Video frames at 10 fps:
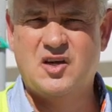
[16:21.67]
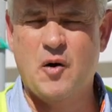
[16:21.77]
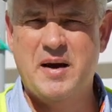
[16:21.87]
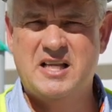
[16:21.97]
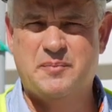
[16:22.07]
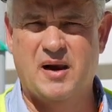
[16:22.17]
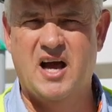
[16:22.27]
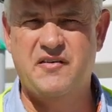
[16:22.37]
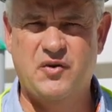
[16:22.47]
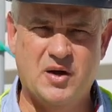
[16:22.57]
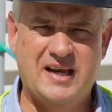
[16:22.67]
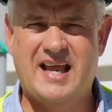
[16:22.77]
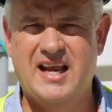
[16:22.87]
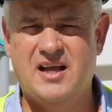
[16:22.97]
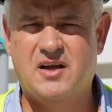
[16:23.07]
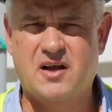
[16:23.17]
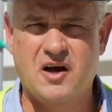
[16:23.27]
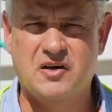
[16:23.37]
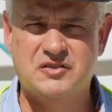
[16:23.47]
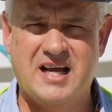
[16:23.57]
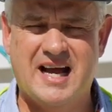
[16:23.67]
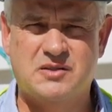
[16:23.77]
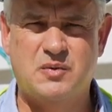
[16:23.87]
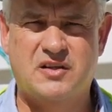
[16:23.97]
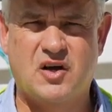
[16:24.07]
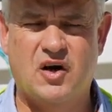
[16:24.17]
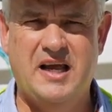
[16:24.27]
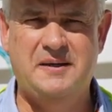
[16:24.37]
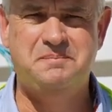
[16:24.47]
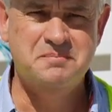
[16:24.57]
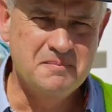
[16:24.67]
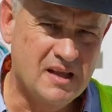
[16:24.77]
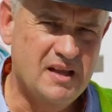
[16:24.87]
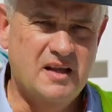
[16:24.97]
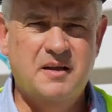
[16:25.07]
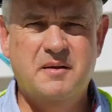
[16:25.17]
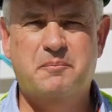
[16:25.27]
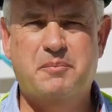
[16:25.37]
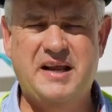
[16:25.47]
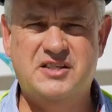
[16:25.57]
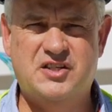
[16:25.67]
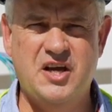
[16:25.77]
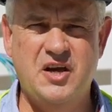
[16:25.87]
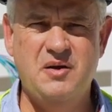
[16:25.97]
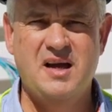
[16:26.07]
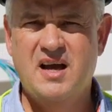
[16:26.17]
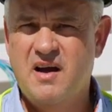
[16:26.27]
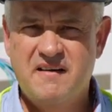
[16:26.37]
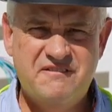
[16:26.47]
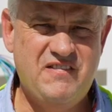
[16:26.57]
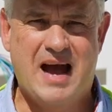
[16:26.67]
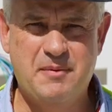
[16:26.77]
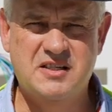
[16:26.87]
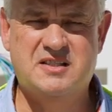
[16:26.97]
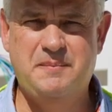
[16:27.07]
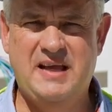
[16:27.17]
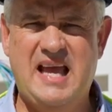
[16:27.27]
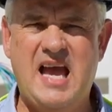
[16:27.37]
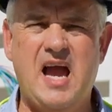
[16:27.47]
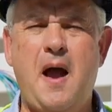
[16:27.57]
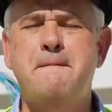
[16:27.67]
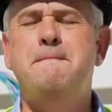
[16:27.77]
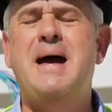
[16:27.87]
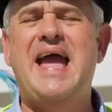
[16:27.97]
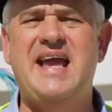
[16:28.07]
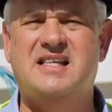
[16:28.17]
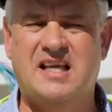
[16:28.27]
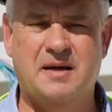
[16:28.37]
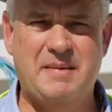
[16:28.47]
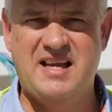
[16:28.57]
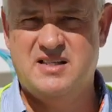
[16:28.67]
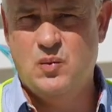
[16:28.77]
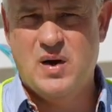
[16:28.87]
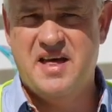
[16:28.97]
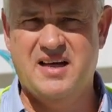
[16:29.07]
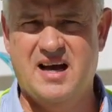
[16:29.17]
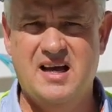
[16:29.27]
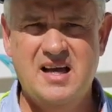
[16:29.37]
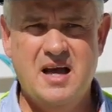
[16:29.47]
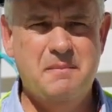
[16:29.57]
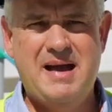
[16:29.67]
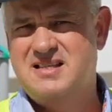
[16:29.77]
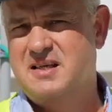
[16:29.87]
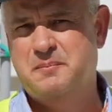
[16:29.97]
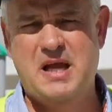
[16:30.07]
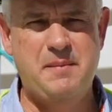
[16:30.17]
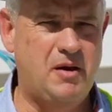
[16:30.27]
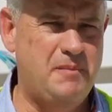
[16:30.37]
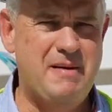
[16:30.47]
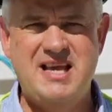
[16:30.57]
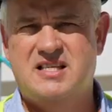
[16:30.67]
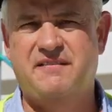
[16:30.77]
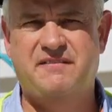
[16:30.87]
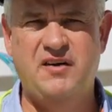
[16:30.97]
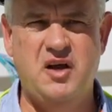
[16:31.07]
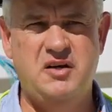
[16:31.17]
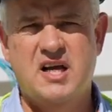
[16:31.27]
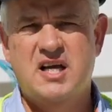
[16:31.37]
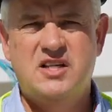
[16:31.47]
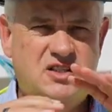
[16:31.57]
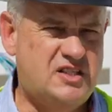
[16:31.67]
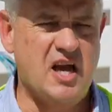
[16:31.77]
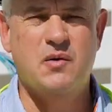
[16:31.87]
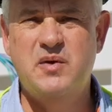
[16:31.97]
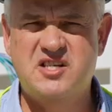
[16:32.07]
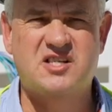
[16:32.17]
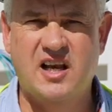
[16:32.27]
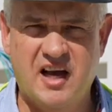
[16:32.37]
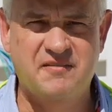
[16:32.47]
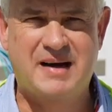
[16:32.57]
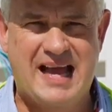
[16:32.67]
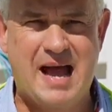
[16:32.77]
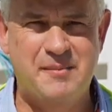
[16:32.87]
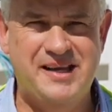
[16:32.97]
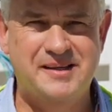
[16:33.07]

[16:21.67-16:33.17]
and comments below. If you want to get in contact with Colin, please do. Fabulous to be here. Amazing, amazing weather, amazing people, amazing food. Don't we just love Miami?